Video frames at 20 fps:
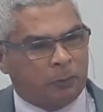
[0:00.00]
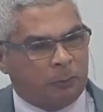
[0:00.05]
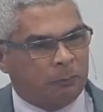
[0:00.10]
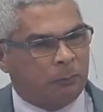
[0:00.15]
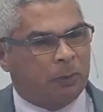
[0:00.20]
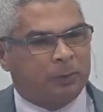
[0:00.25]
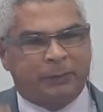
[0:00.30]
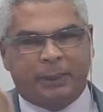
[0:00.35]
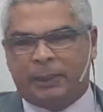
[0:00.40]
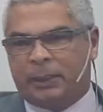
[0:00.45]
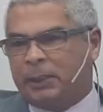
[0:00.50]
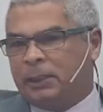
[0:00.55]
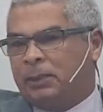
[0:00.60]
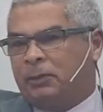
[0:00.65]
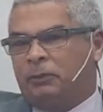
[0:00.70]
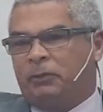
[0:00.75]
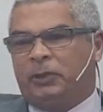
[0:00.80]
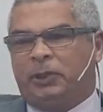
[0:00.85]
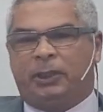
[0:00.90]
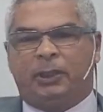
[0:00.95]
Why is that?
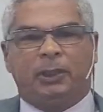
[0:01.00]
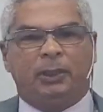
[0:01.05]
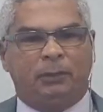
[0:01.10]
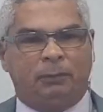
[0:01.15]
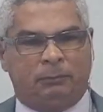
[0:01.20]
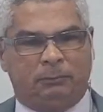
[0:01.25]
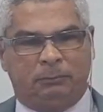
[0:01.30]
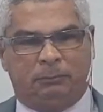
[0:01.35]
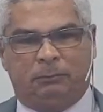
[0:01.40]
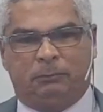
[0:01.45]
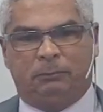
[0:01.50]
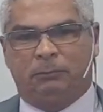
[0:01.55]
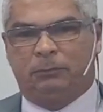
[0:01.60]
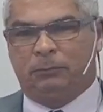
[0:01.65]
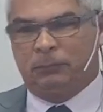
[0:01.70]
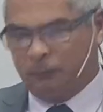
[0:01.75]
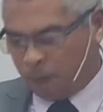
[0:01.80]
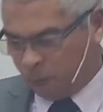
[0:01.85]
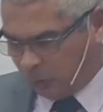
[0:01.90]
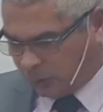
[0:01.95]
Because he made a
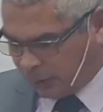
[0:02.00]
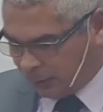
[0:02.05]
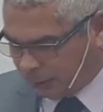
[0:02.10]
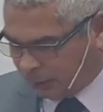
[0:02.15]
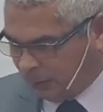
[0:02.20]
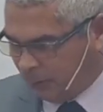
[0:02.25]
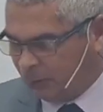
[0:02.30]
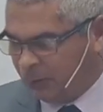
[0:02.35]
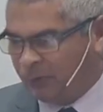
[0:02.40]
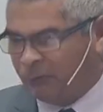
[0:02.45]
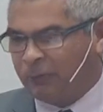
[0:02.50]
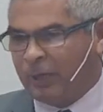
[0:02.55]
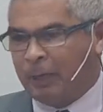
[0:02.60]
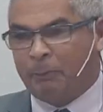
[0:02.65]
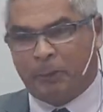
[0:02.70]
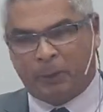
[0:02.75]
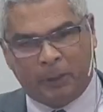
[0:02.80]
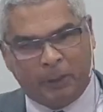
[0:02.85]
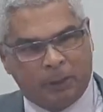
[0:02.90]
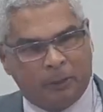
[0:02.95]
decision to go.
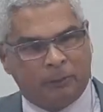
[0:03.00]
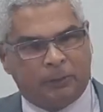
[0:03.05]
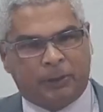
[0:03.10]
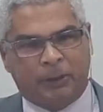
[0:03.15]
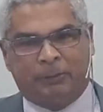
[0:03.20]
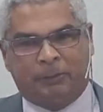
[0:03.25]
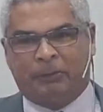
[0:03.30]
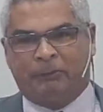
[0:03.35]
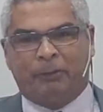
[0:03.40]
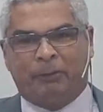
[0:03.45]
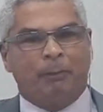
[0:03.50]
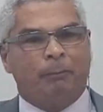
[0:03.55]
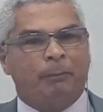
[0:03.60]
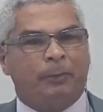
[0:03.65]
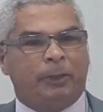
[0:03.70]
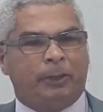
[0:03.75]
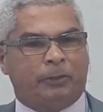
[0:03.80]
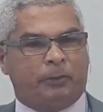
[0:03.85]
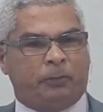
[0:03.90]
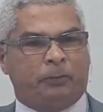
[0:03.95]
You have free
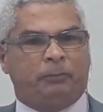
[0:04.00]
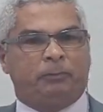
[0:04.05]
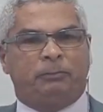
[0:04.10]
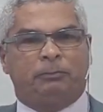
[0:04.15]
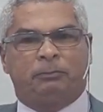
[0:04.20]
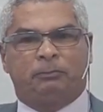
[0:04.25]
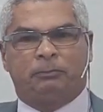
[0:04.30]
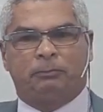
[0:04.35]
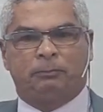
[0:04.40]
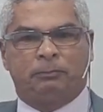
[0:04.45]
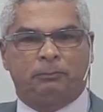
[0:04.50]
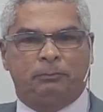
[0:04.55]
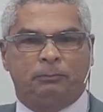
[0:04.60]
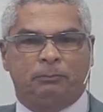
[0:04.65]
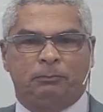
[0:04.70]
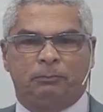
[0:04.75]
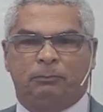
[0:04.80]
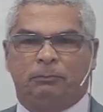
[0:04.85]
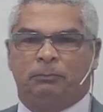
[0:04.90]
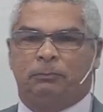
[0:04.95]
will. I have free
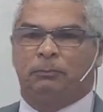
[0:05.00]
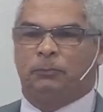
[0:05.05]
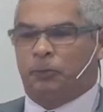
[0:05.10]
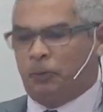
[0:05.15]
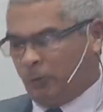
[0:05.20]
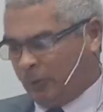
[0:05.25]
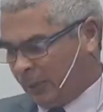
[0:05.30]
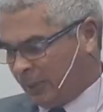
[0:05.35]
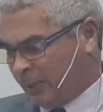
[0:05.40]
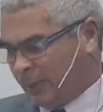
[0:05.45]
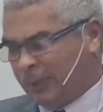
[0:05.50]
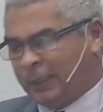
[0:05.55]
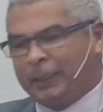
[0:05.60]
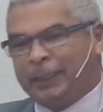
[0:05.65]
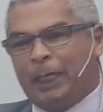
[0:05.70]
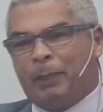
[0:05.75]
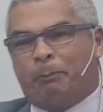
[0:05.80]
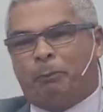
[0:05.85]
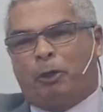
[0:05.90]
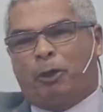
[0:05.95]
will.
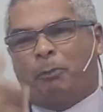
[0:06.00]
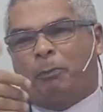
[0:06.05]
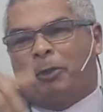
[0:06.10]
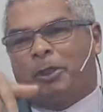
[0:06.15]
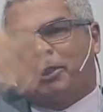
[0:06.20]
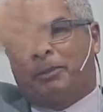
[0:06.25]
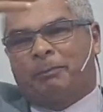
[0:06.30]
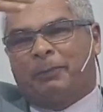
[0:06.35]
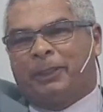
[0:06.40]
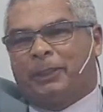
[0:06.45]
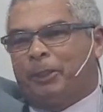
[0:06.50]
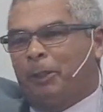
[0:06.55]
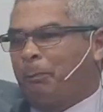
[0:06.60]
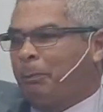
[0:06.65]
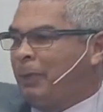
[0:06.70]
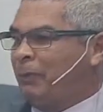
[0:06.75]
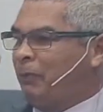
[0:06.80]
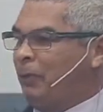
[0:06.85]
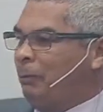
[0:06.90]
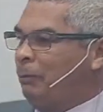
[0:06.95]
If I want,
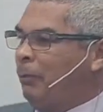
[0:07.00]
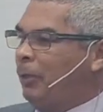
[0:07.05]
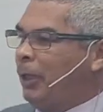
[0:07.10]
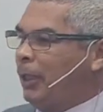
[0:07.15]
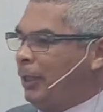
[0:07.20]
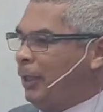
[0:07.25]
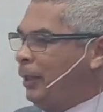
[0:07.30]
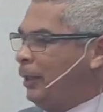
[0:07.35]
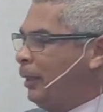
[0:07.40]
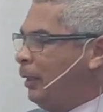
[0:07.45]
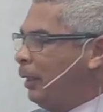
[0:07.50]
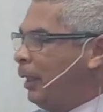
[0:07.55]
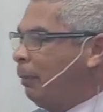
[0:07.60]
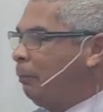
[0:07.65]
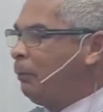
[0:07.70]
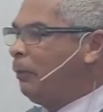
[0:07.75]
in a few minutes, I can